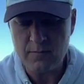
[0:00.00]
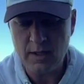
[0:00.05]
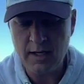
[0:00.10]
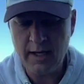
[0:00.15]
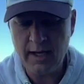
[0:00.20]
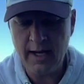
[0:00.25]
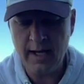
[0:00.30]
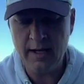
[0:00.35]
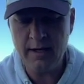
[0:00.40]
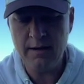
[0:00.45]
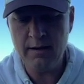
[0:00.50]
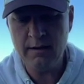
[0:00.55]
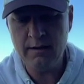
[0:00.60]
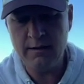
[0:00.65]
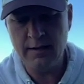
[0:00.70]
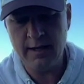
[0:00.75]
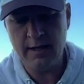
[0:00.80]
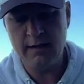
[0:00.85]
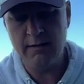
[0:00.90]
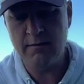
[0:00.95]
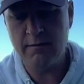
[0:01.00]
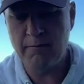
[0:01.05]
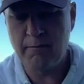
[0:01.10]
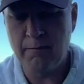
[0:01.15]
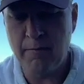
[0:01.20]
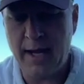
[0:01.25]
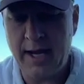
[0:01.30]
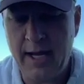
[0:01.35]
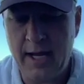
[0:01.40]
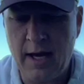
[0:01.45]
and then
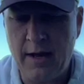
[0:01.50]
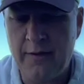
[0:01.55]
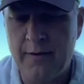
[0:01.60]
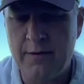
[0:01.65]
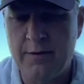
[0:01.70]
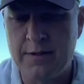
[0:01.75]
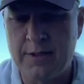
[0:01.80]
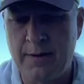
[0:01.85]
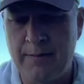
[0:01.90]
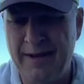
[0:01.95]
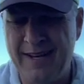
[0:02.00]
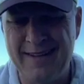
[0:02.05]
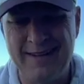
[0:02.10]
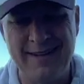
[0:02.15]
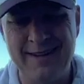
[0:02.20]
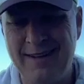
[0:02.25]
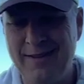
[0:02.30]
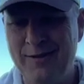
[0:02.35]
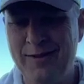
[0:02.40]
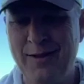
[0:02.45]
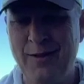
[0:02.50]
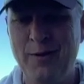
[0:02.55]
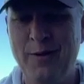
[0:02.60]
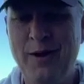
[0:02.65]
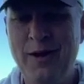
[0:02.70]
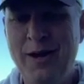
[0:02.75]
many others. I mean, the